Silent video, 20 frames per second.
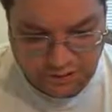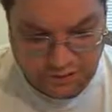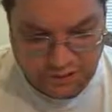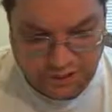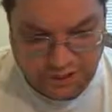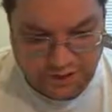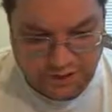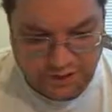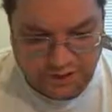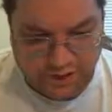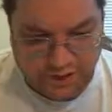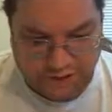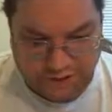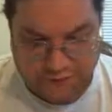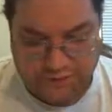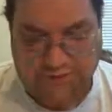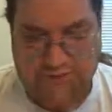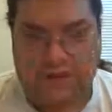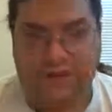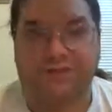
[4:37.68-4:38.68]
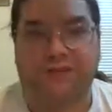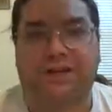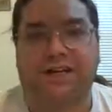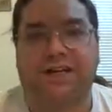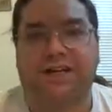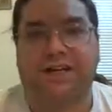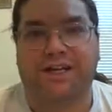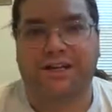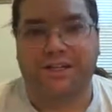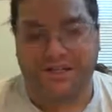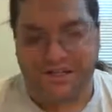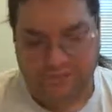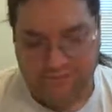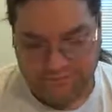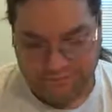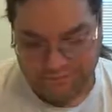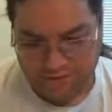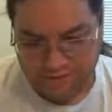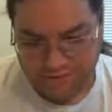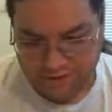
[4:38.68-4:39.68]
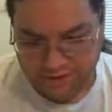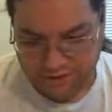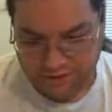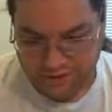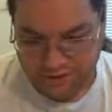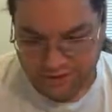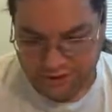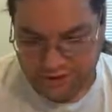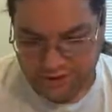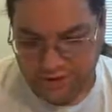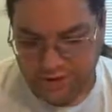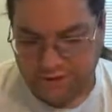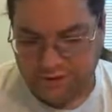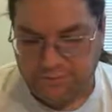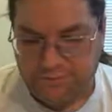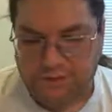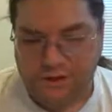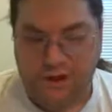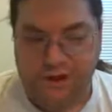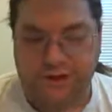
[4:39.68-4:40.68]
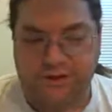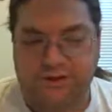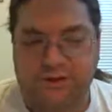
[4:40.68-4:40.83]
And uh, if your phone dies, you can print out,